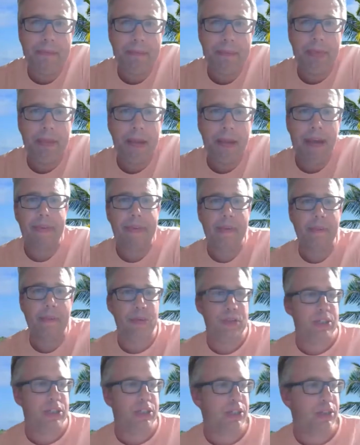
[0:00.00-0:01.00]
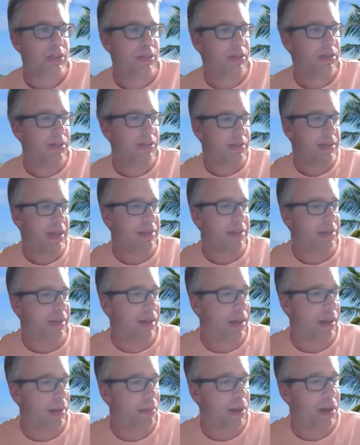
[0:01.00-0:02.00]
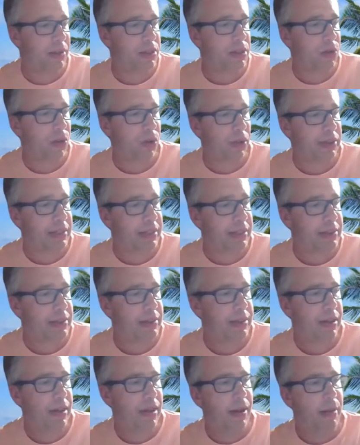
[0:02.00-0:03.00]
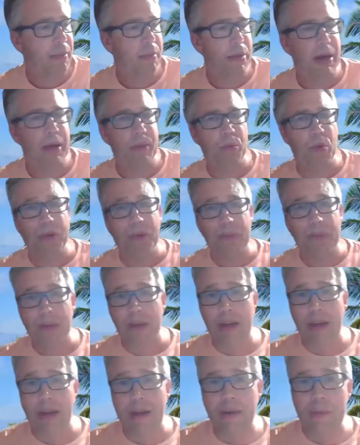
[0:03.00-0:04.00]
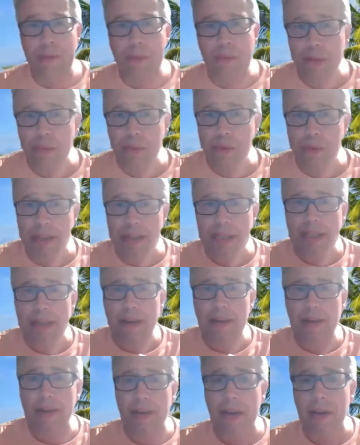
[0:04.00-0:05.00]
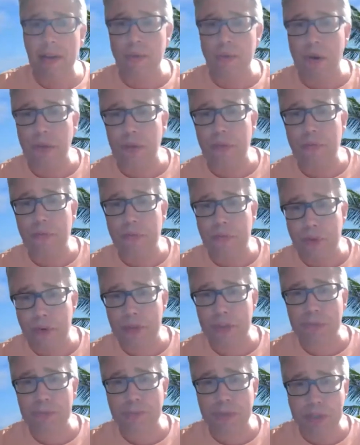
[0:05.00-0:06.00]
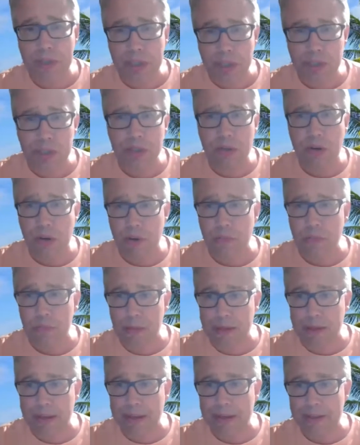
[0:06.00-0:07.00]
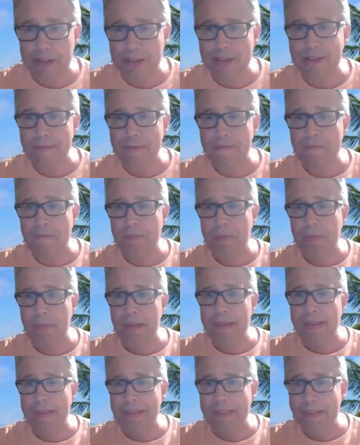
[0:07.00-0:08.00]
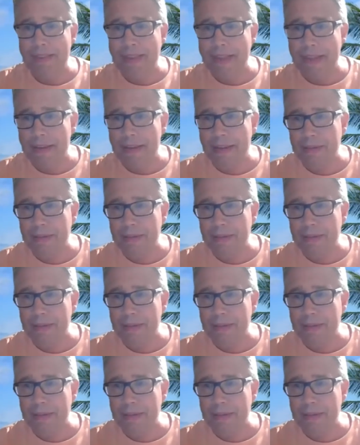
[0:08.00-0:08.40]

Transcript: as a musician says a lot about his qualities. But what Rhythm Willie and a lot of other first position harp players did